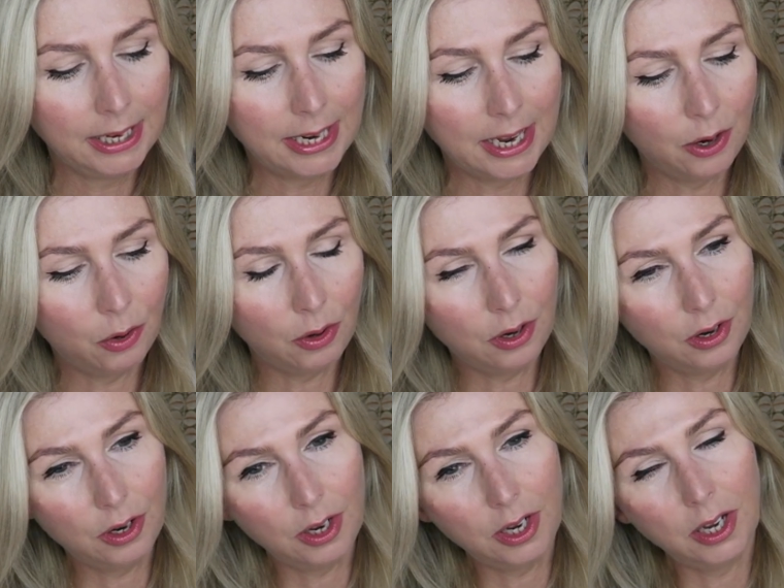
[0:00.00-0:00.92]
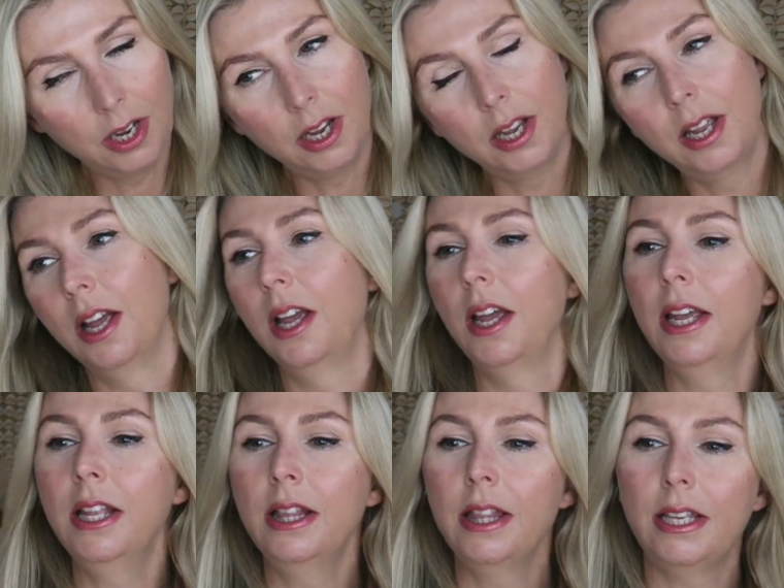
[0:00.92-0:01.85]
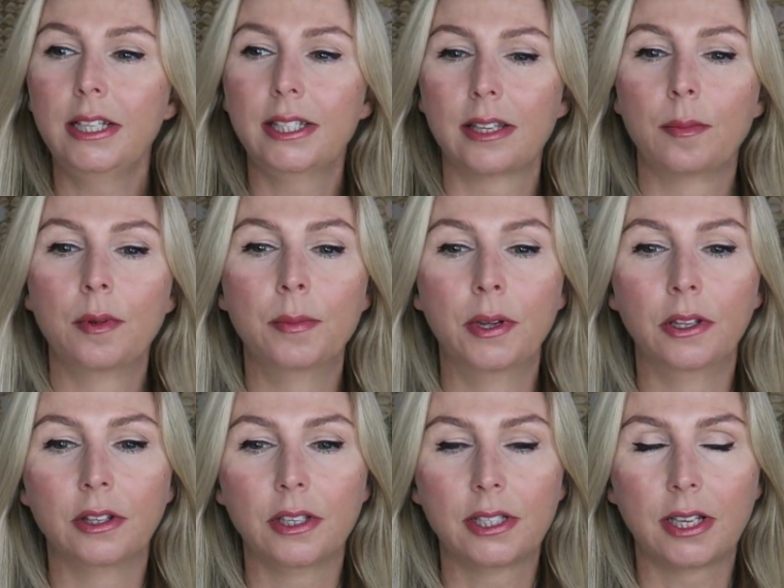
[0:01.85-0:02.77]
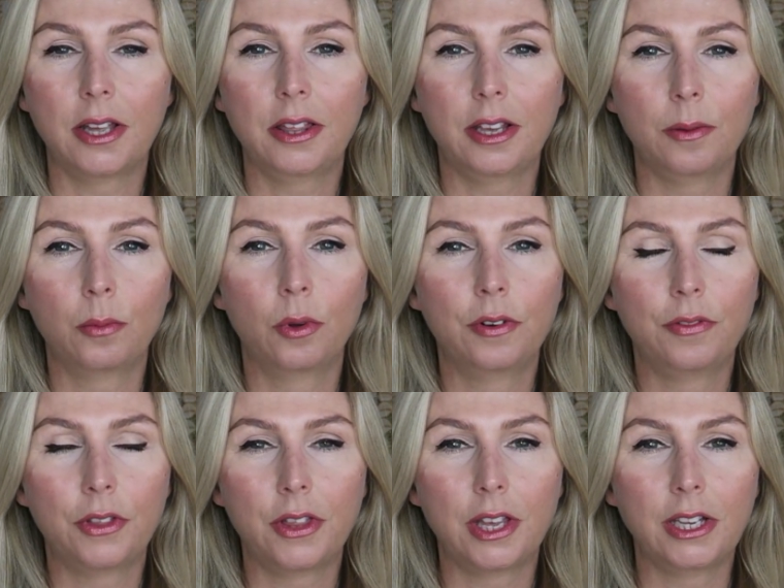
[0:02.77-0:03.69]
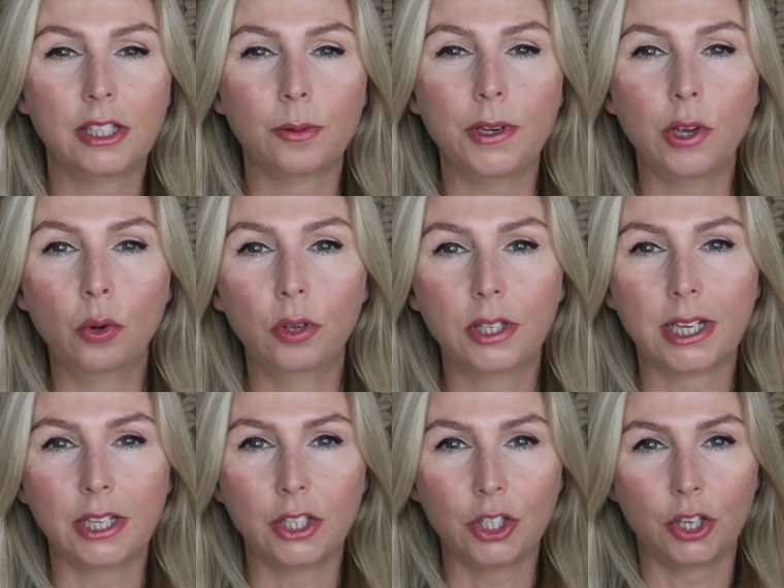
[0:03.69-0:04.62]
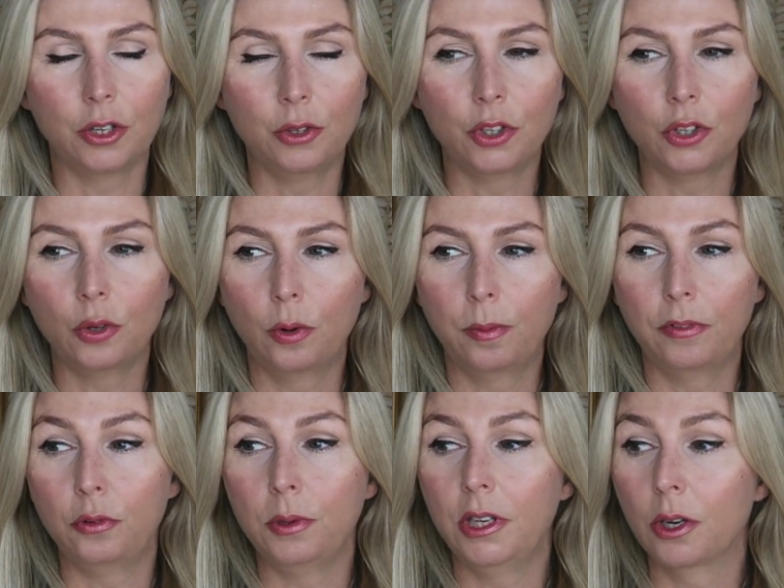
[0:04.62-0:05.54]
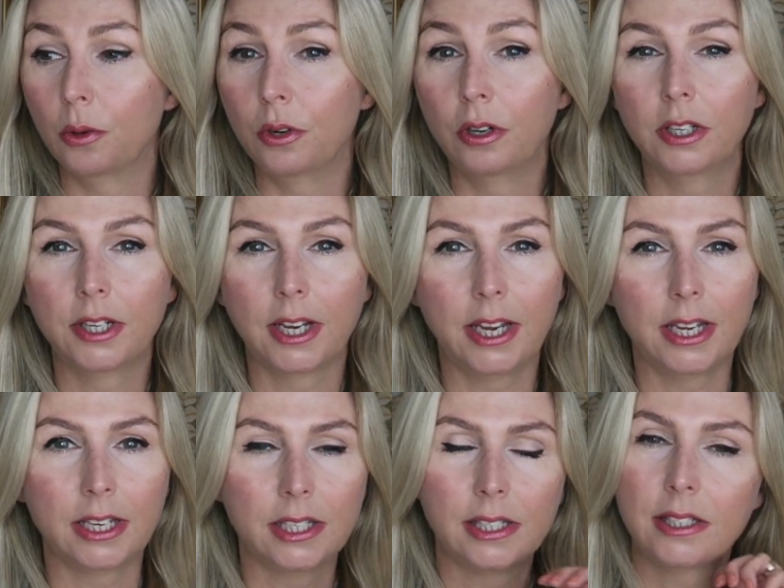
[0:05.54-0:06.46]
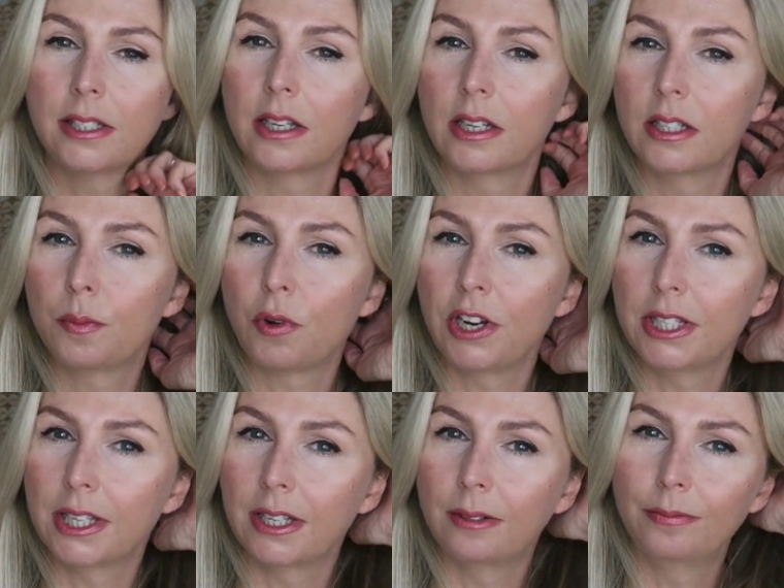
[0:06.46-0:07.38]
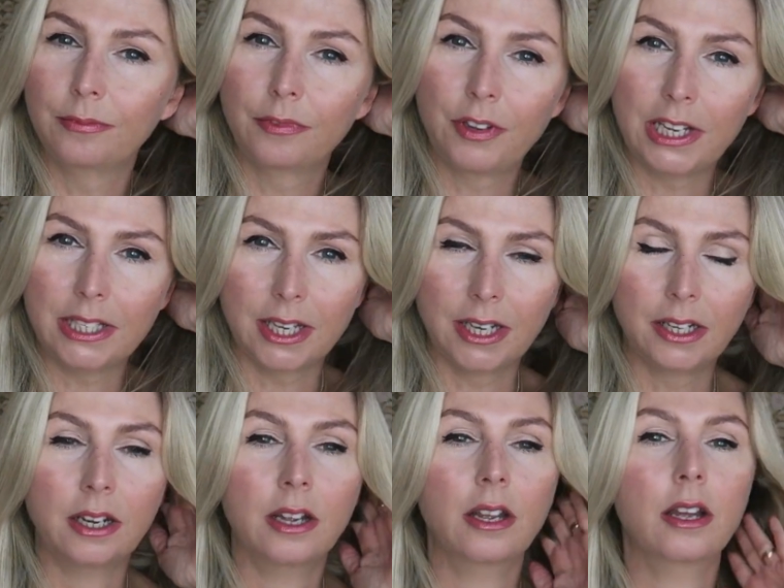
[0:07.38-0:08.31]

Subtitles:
Now, in these summer months, I think one of the things we all tend to go to, or before we go on holiday, is spray tan, fake tan.